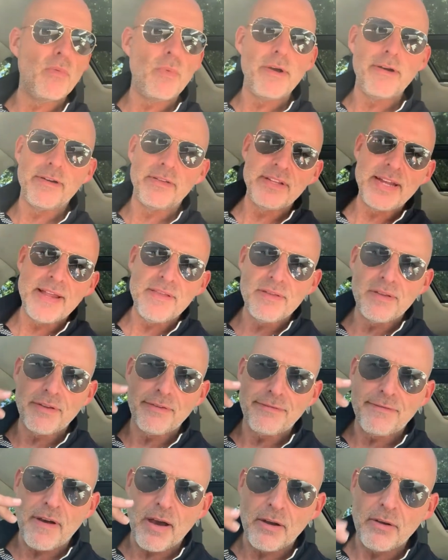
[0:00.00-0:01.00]
We're at the end of the
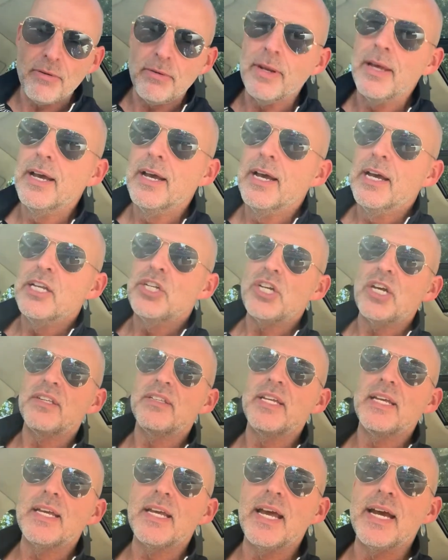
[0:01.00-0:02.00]
phone,
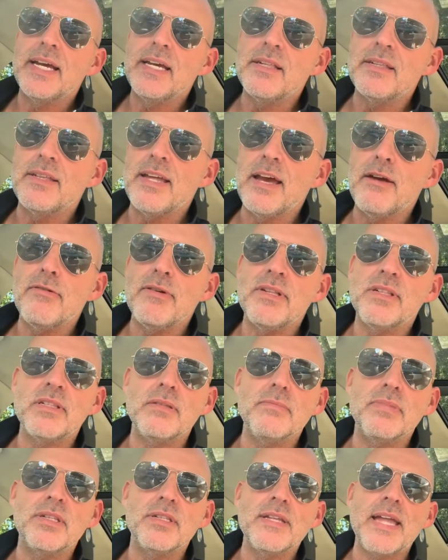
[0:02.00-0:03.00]
just in case there is
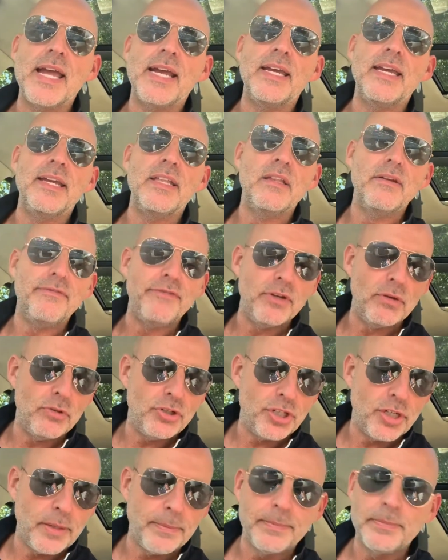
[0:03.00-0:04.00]
some snagging in the
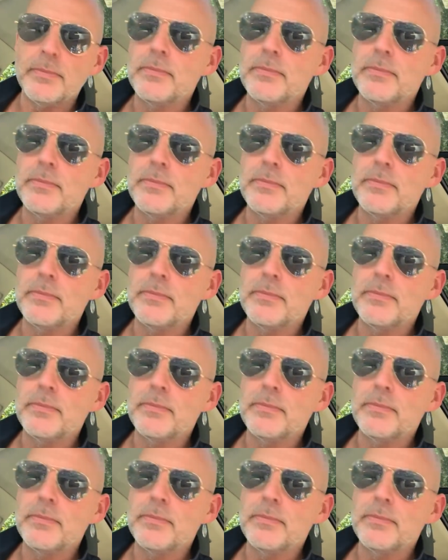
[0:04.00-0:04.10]
future.